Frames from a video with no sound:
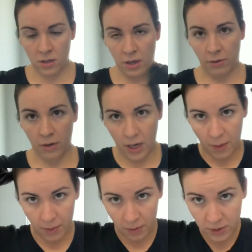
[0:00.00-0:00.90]
I'll
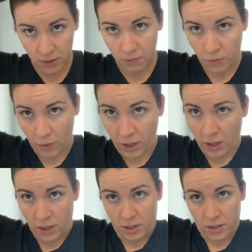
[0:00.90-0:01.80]
grab some
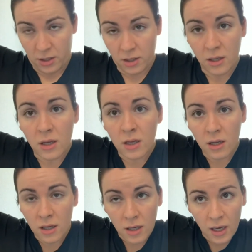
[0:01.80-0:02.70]
more
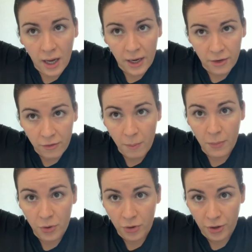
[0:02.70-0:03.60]
and kind of
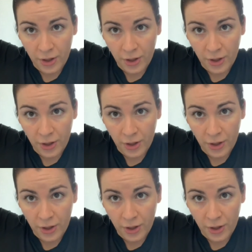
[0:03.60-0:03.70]
pull